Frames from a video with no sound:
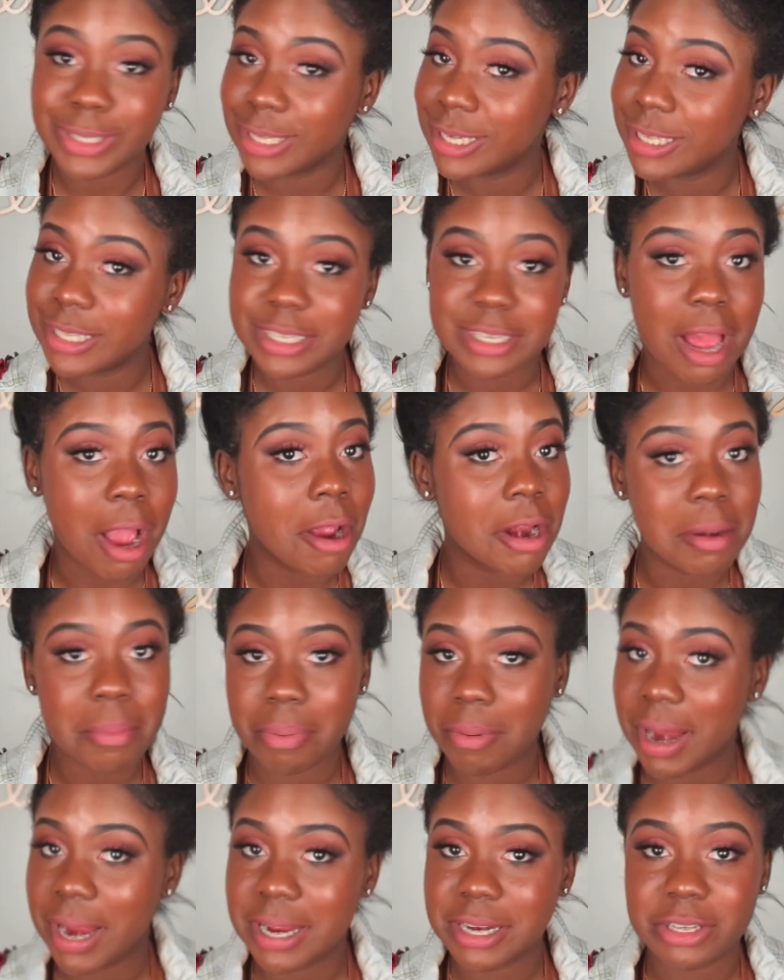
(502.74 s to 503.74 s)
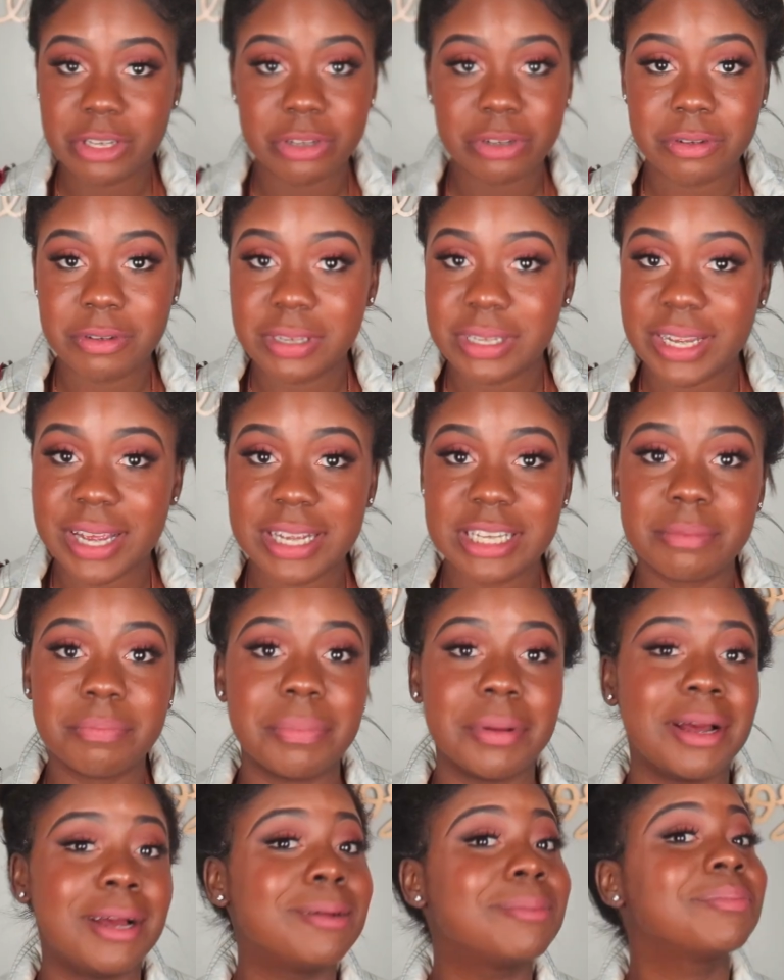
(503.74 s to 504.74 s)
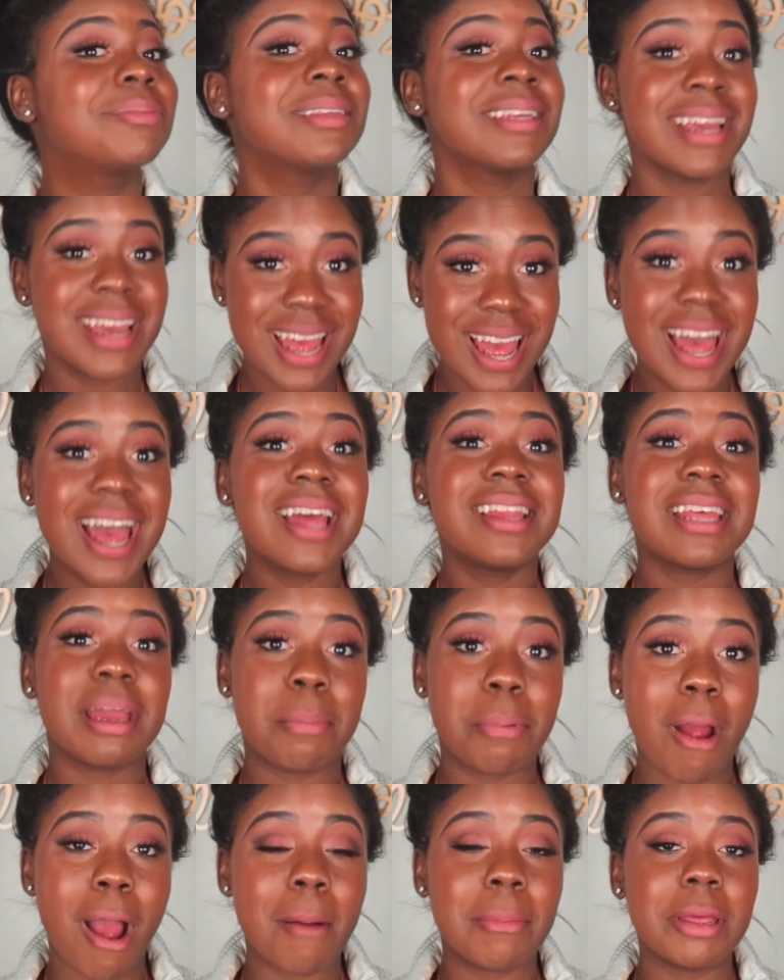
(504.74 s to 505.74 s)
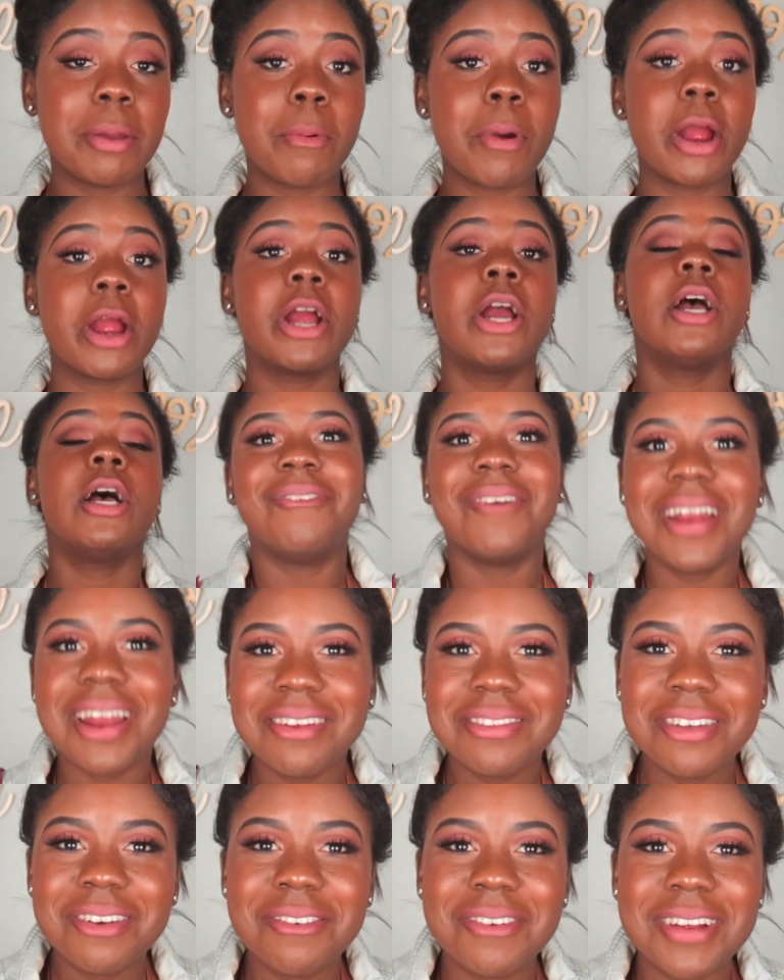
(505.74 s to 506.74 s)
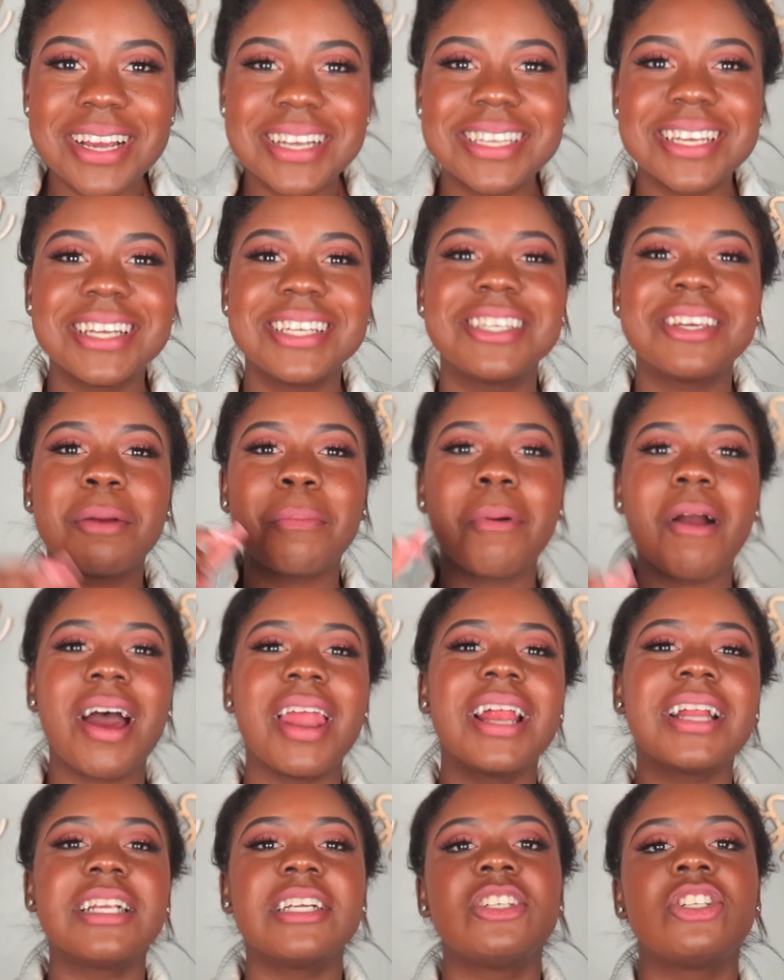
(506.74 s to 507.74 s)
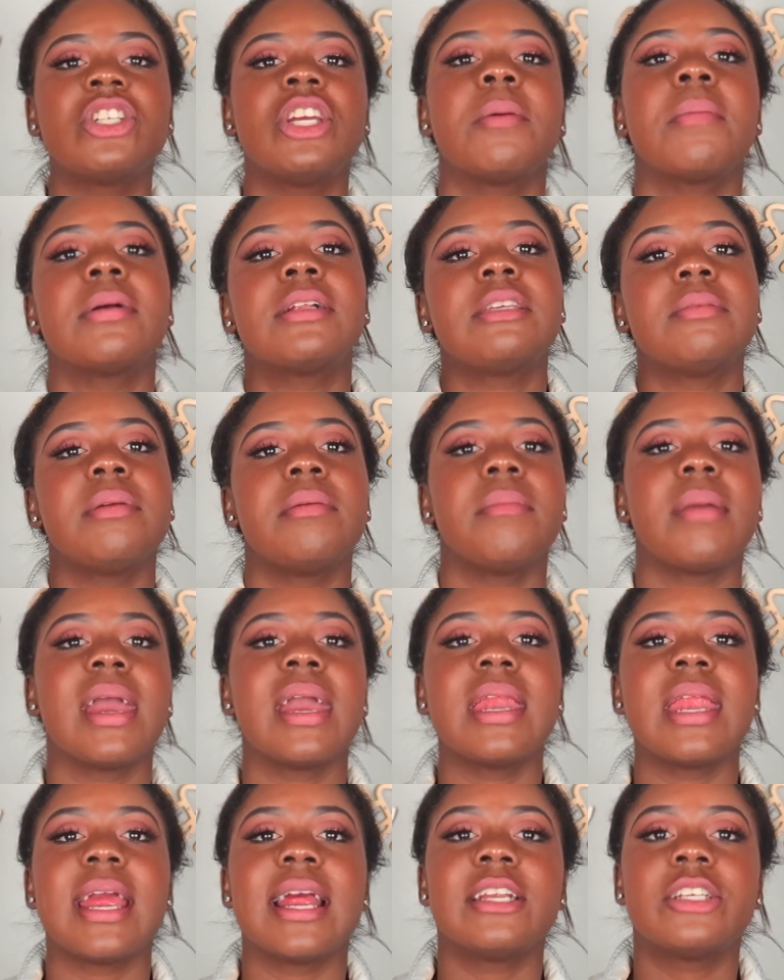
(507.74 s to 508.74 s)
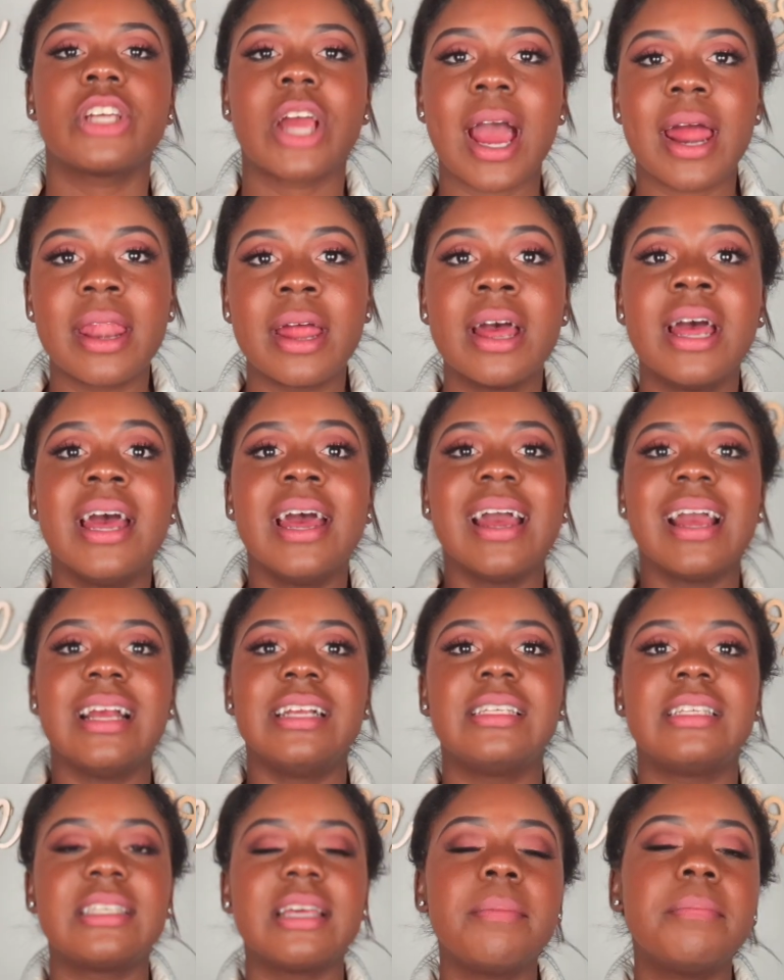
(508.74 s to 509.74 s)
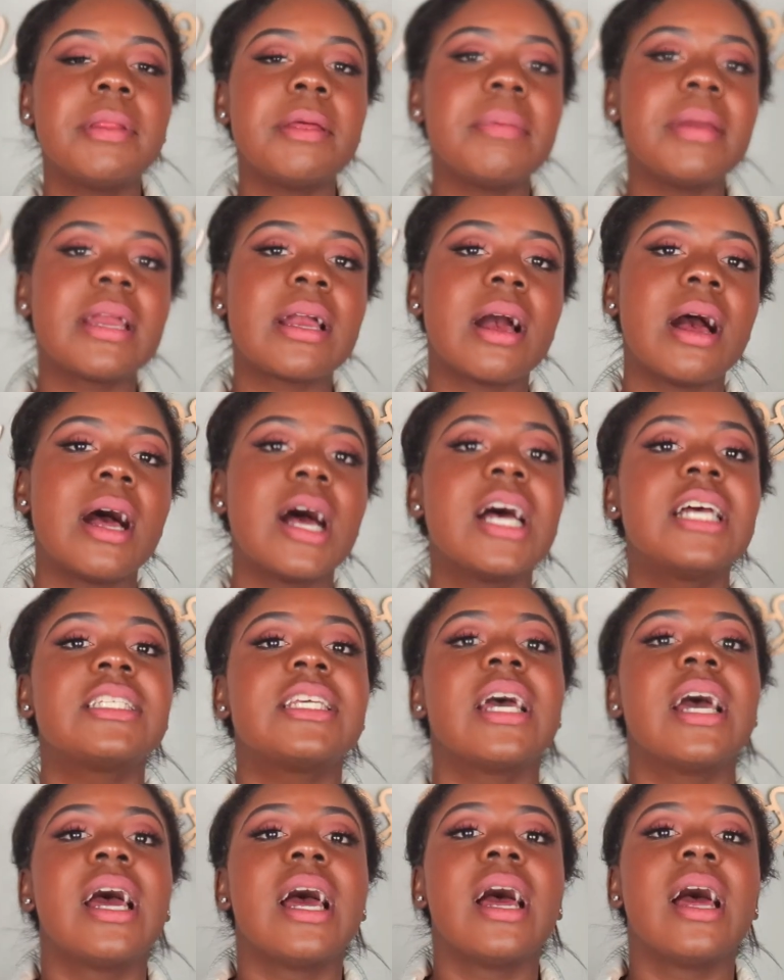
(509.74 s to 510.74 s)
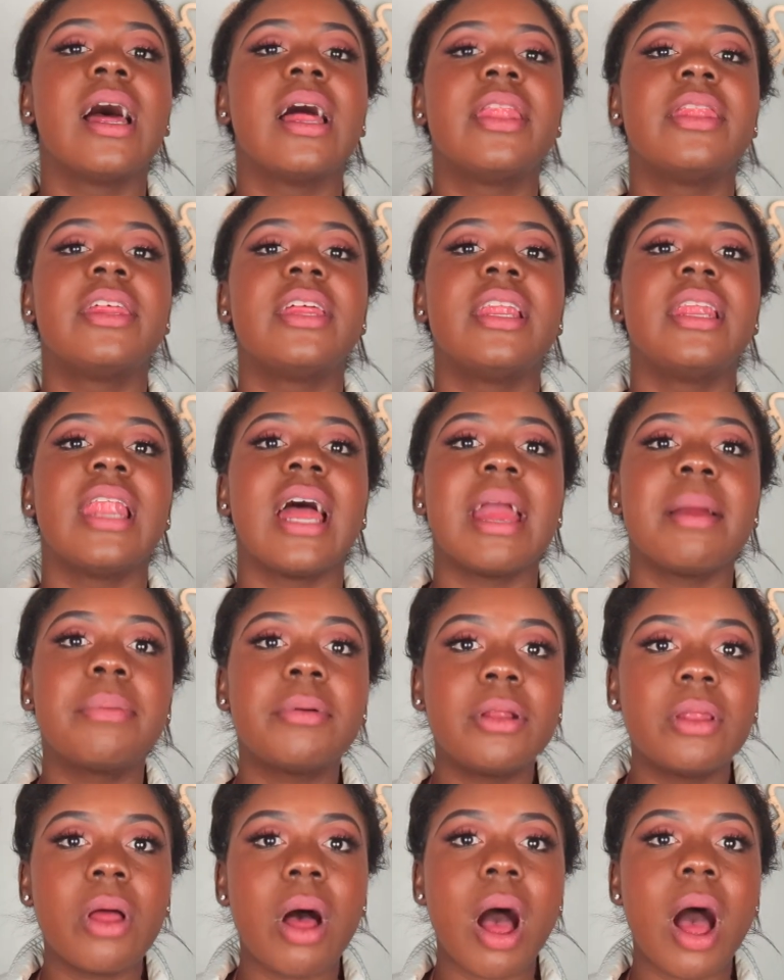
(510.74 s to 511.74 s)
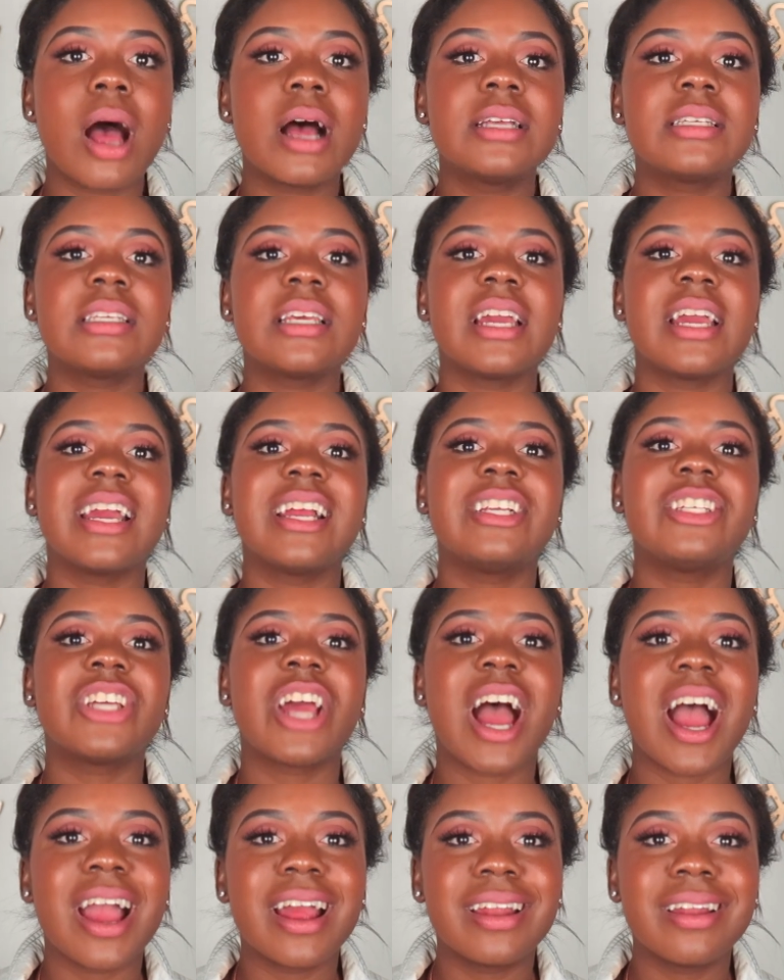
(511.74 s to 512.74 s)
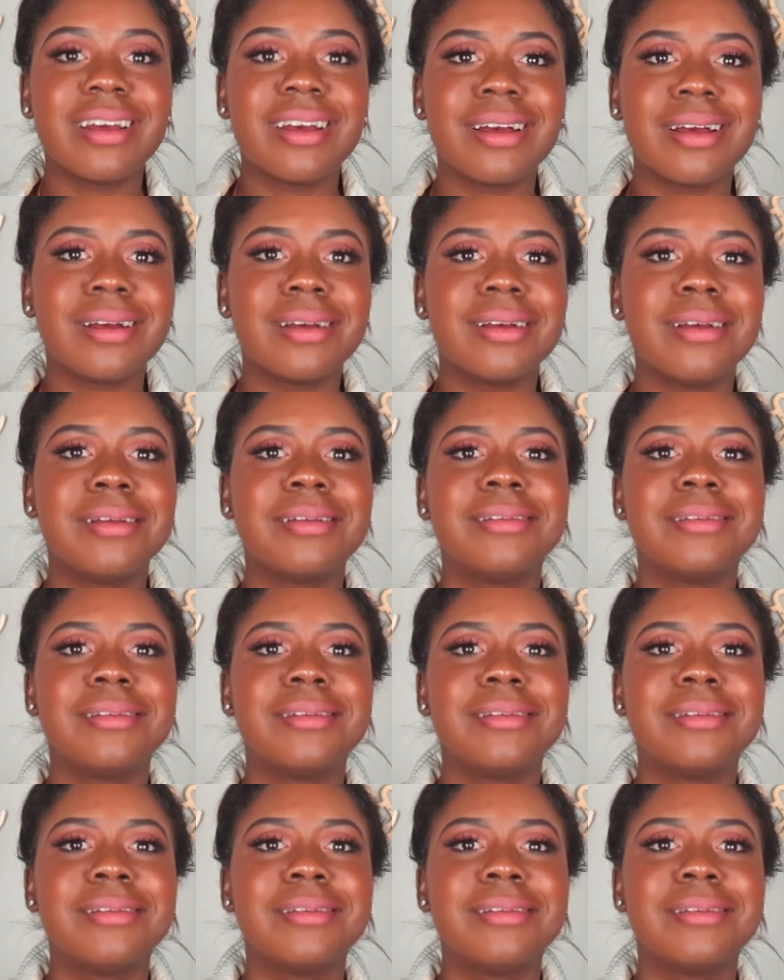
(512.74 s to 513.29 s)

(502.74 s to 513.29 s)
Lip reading: Sorry to break it to you, sis, but they probably were. One of the reasons your product is cheaper to be made in China is simply because the labor laws in China,